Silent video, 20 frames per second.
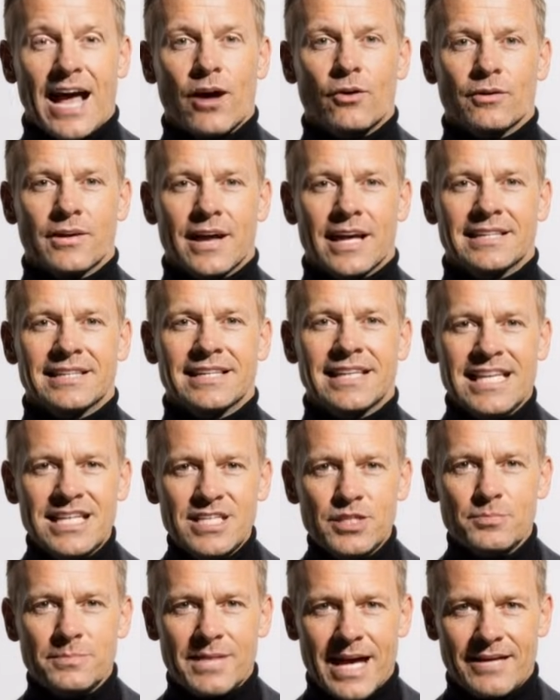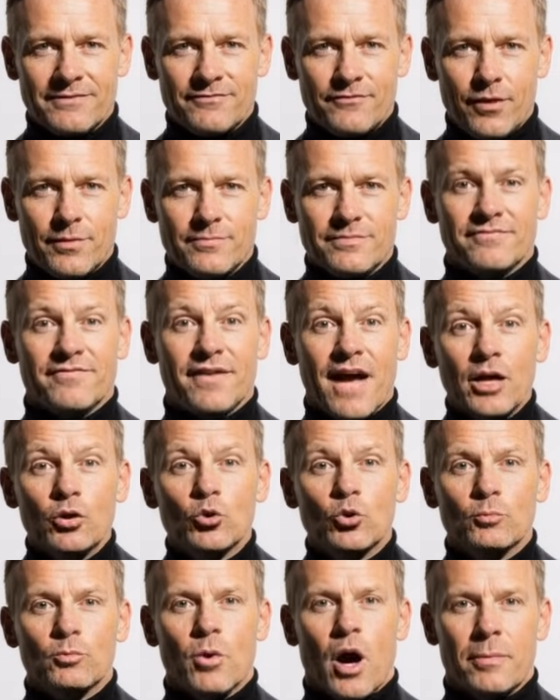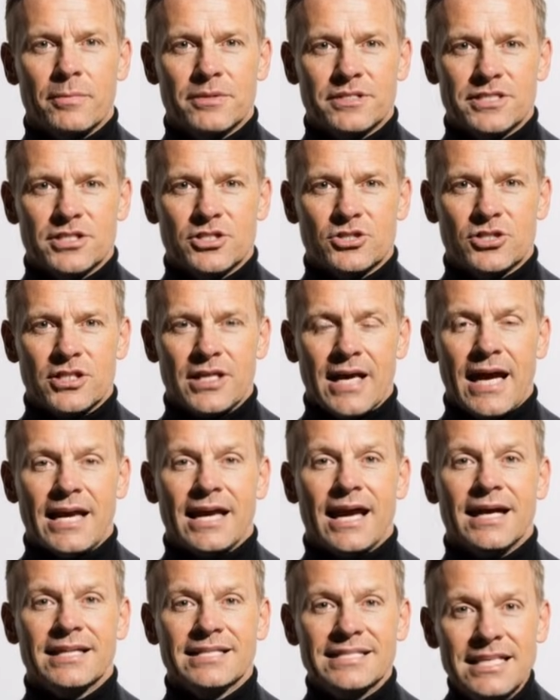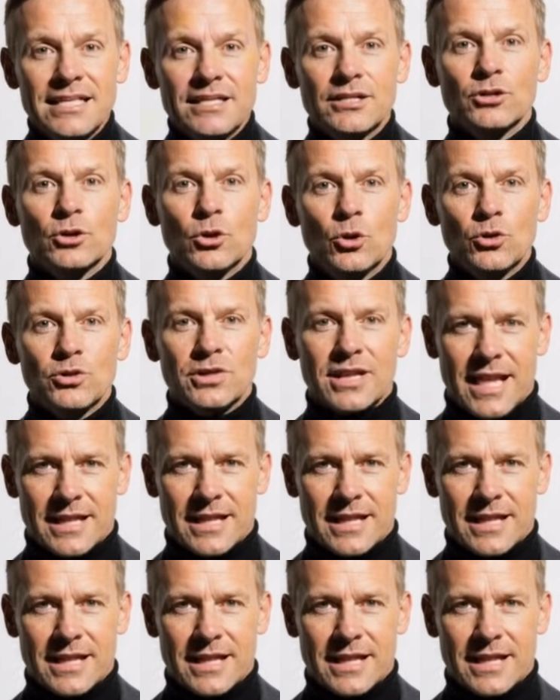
outline each platform's value proposition and ideal use